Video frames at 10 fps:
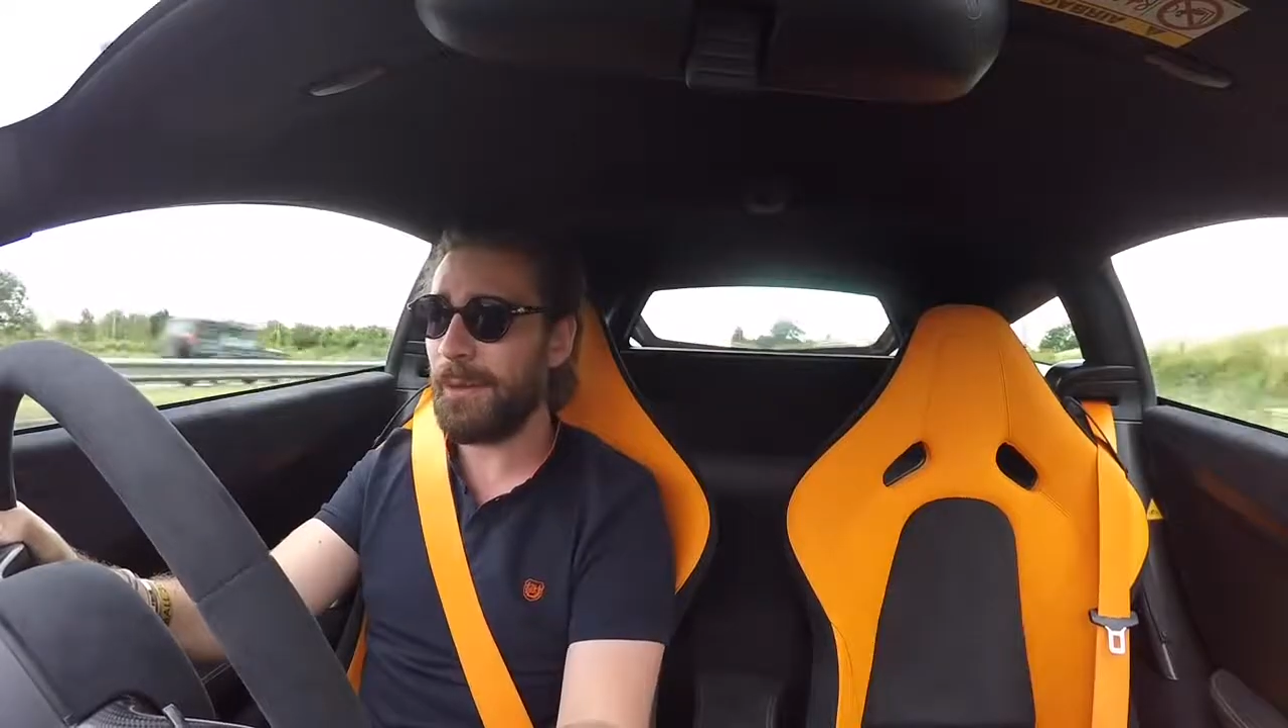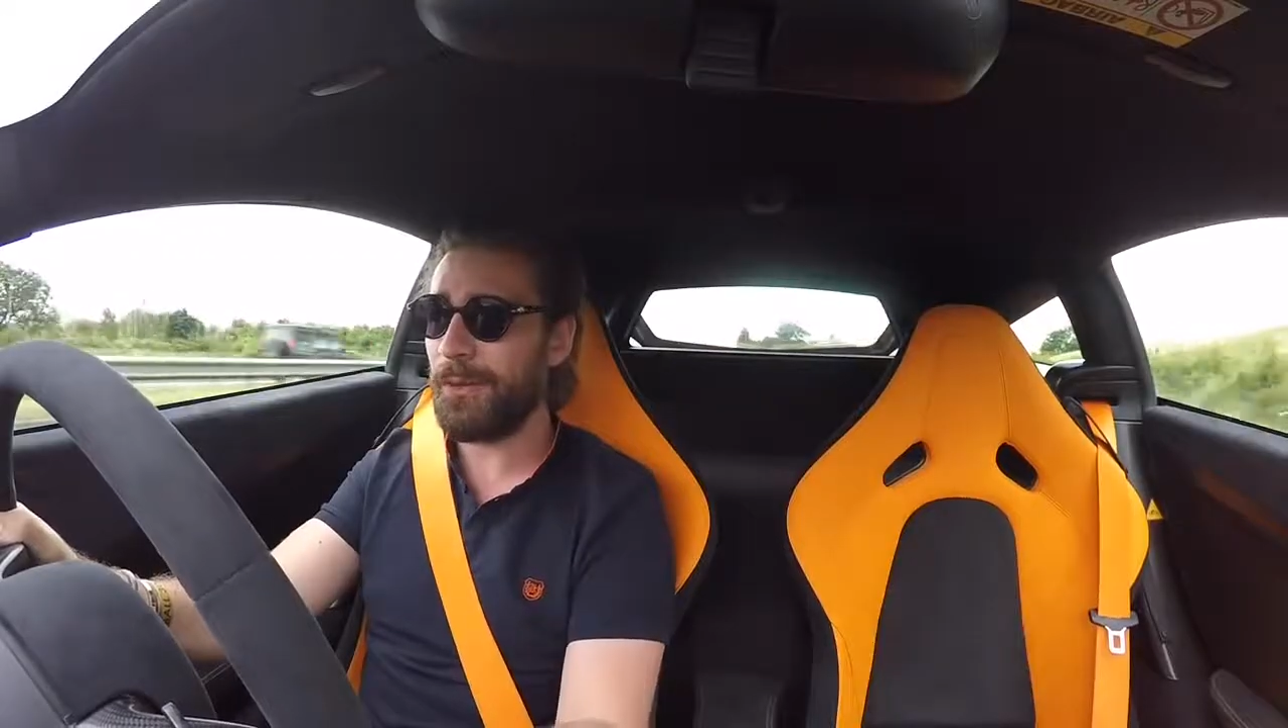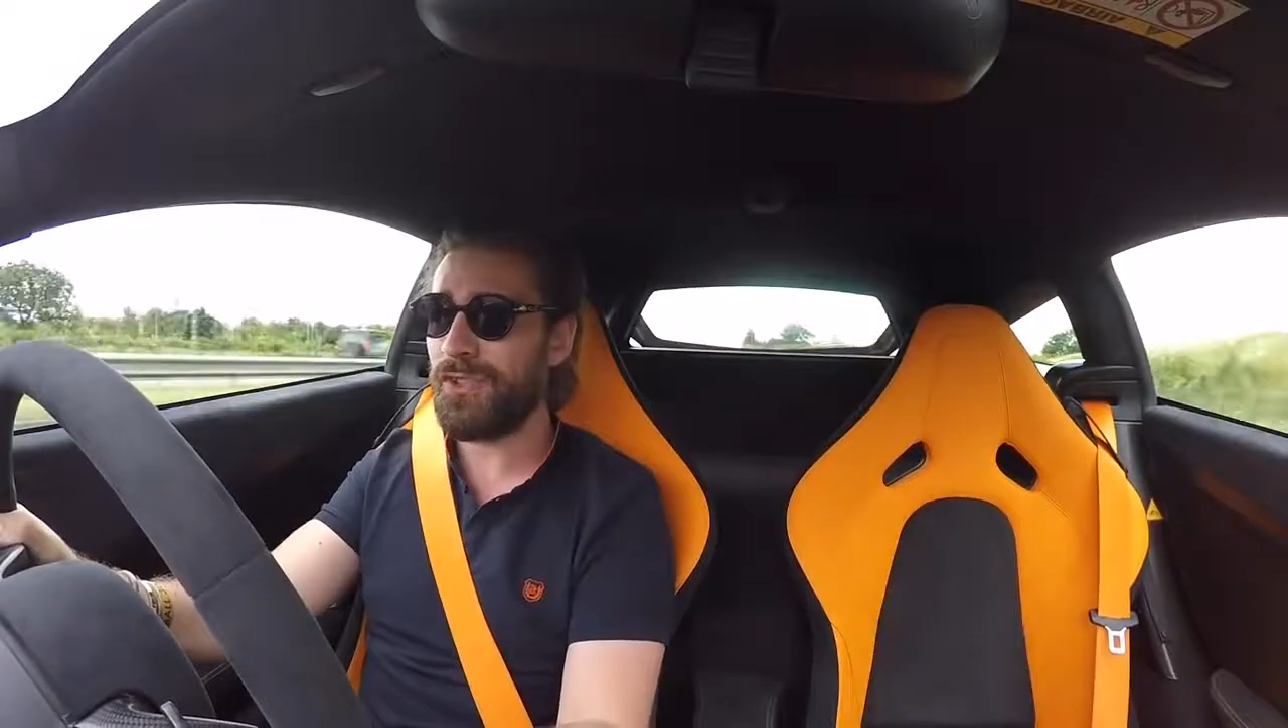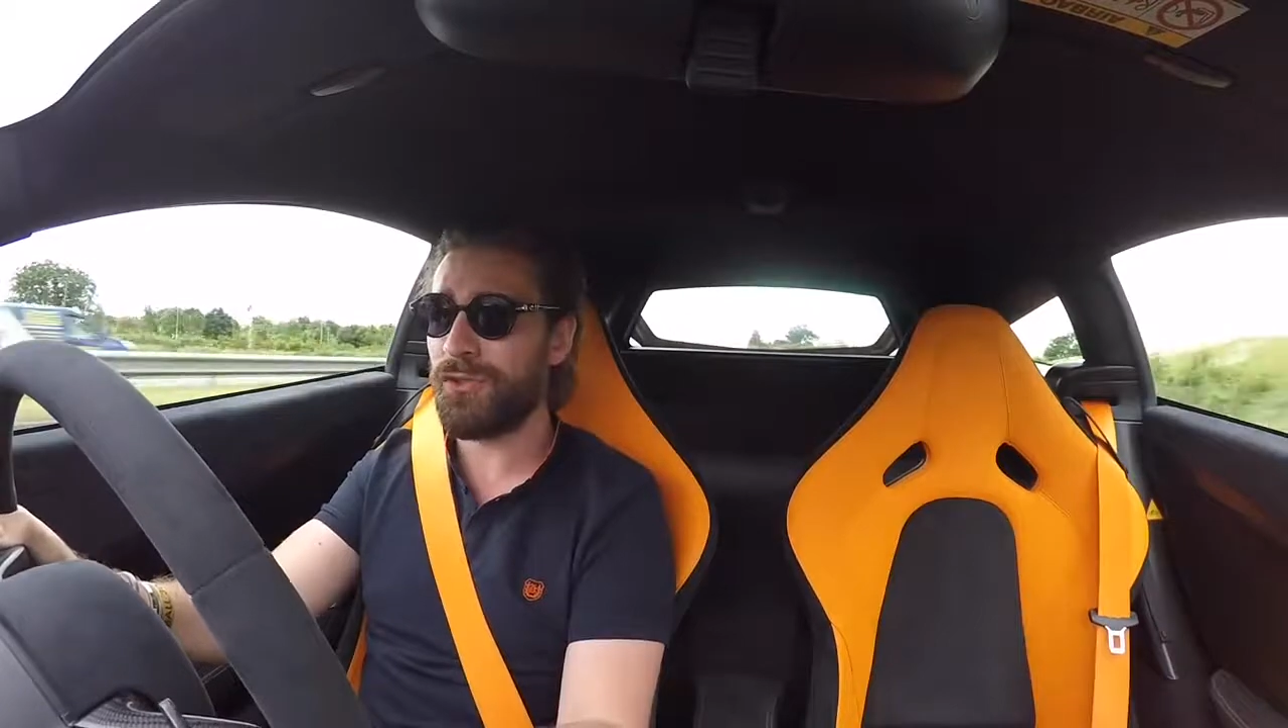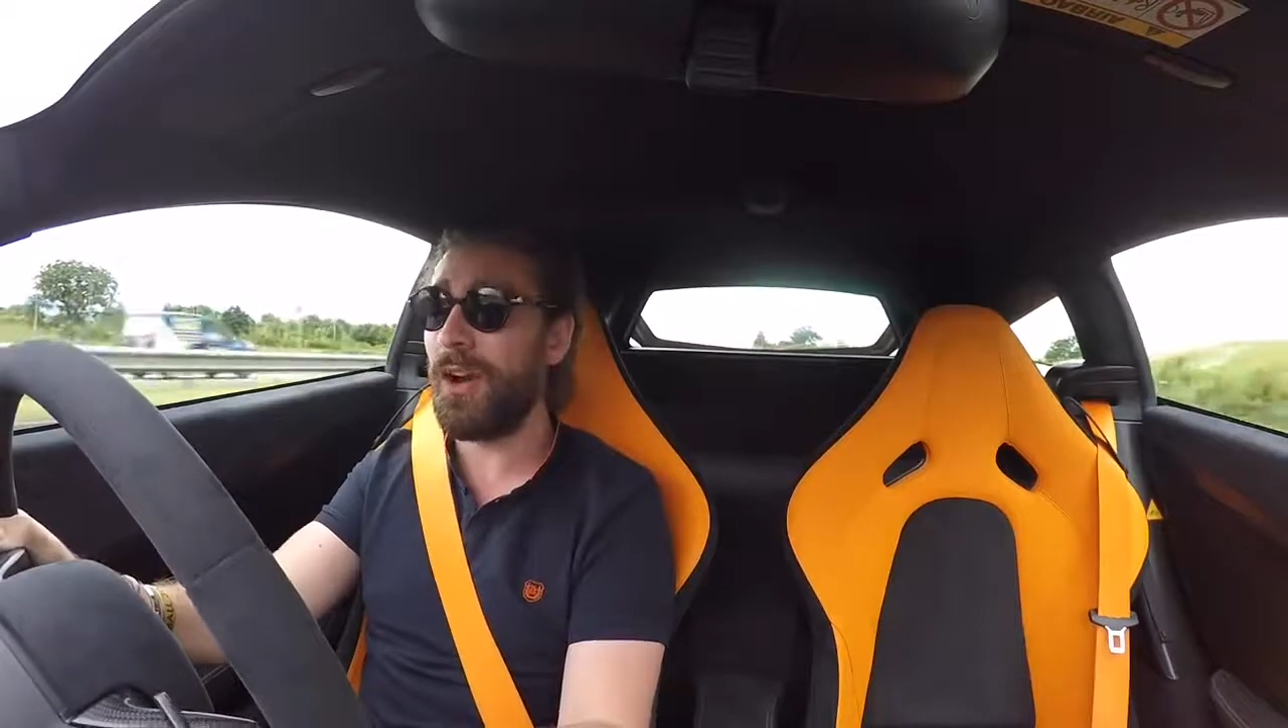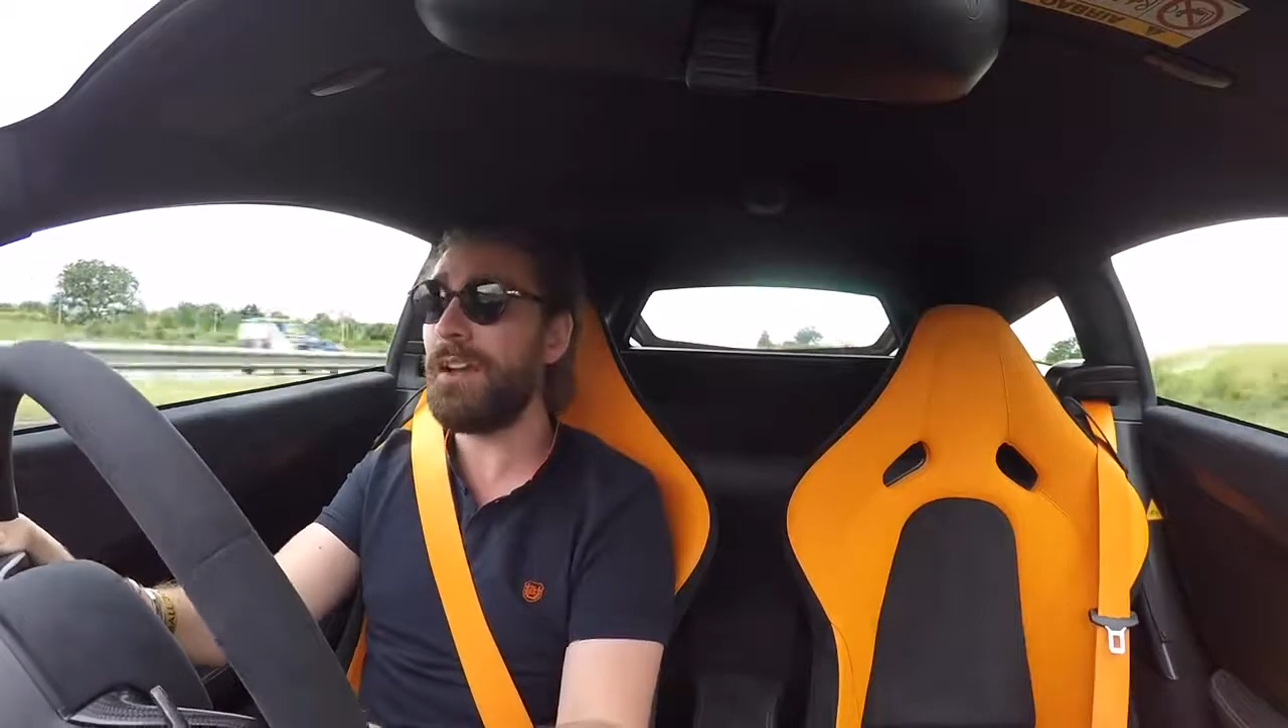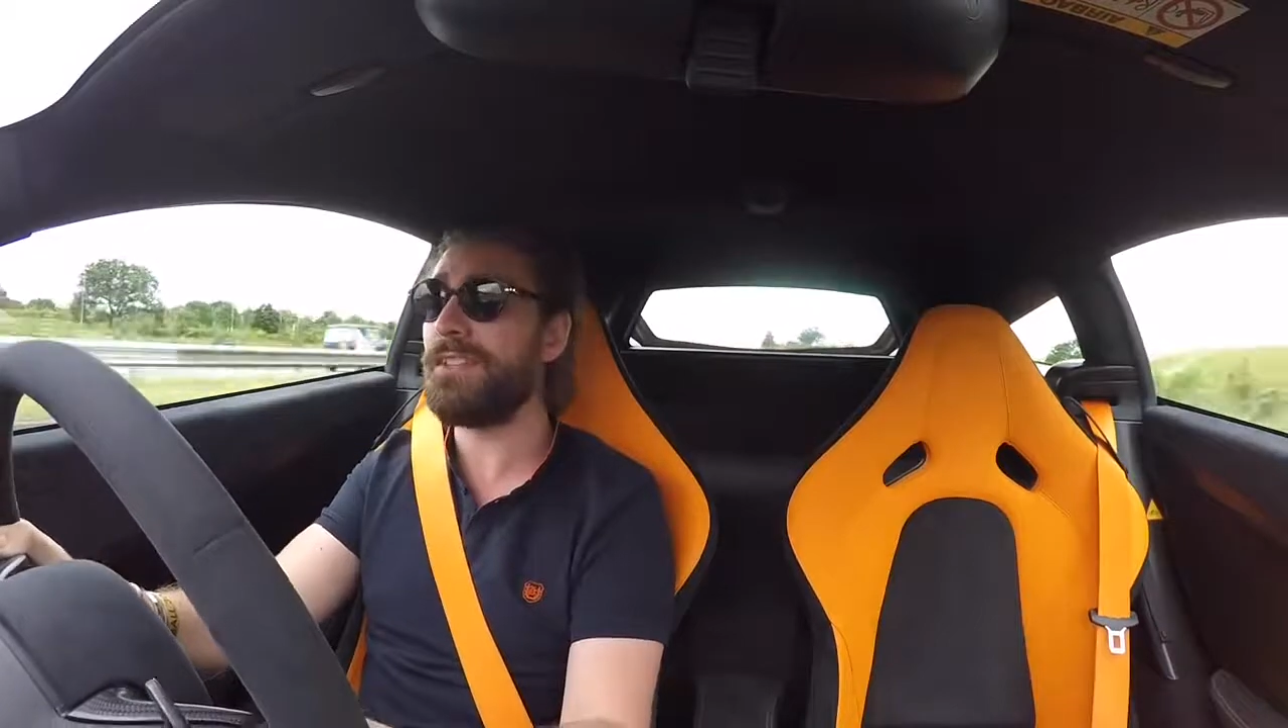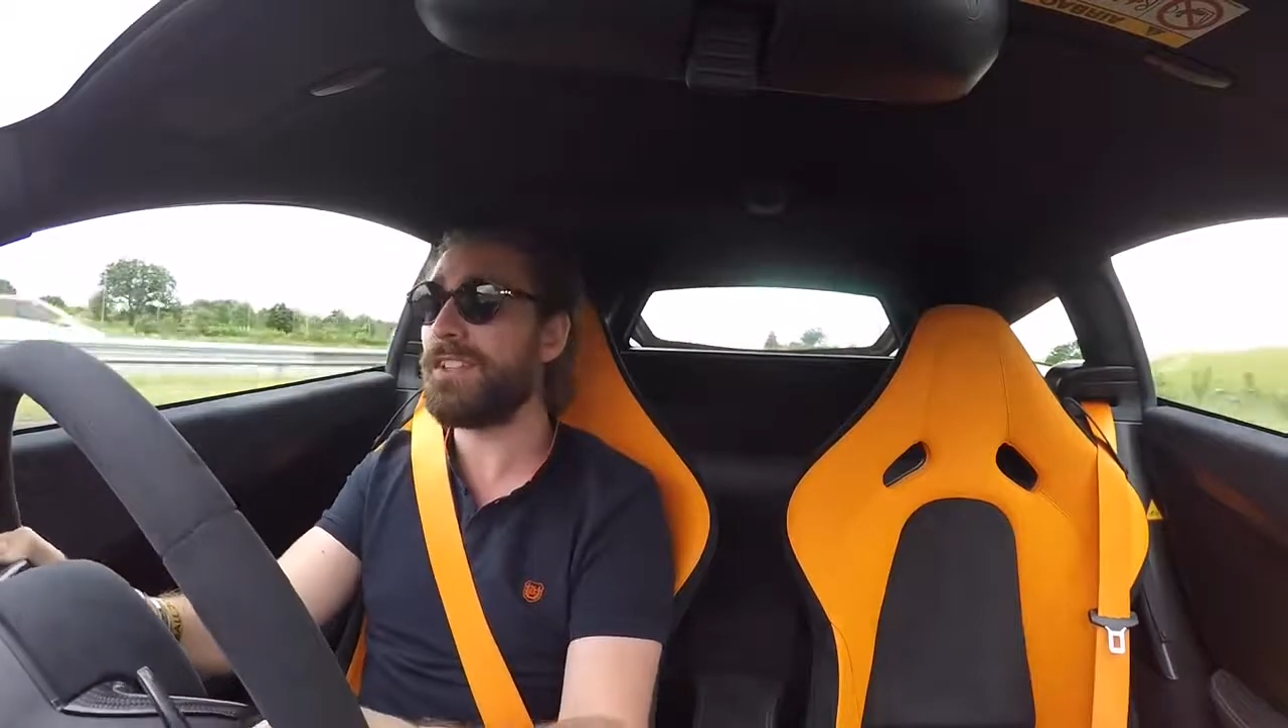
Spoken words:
I would drive